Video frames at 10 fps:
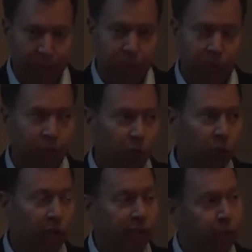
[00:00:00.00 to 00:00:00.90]
then it was also
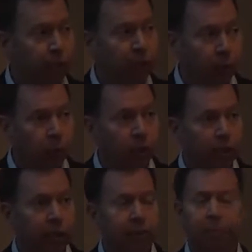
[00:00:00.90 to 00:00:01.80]
a lot of duplicate
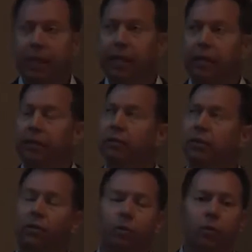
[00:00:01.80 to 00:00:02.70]
work
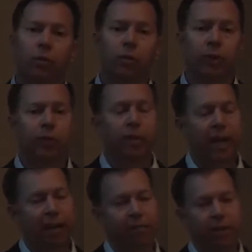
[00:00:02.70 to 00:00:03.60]
because we
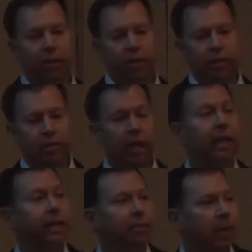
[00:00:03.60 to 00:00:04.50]
would have it
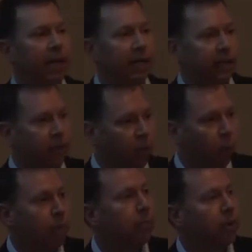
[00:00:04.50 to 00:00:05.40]
assigned by
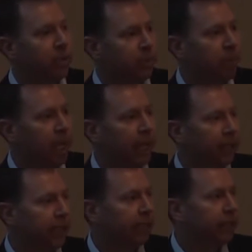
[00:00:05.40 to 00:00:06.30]
one person
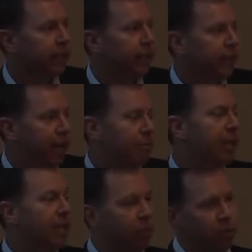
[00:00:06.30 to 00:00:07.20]
blindly, and
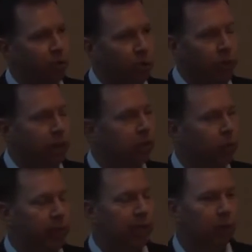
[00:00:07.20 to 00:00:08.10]
because it was so critical
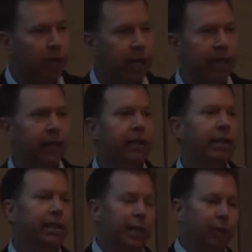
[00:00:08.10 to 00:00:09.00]
we got it
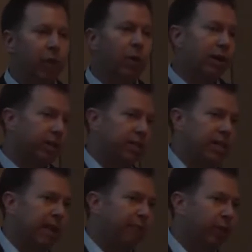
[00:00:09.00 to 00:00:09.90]
right, it would go out with
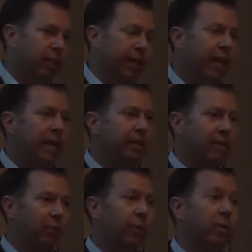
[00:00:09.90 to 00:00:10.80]
the staffer on the
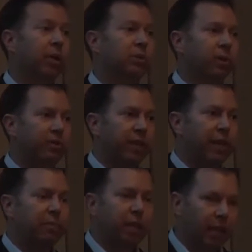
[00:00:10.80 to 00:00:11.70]
case, and we would also have
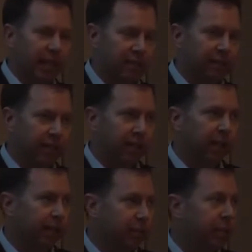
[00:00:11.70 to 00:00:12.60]
them classify the
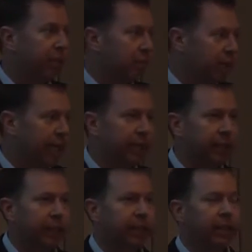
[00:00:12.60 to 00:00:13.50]
document
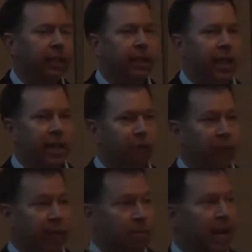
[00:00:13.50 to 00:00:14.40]
blindly. And if
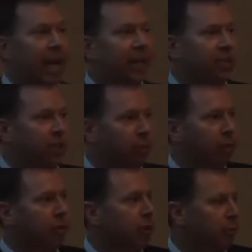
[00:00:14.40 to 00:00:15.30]
we got a match, then
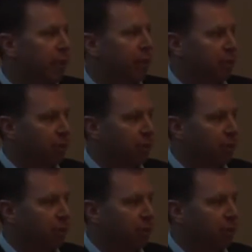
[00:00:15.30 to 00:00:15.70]
we would assume that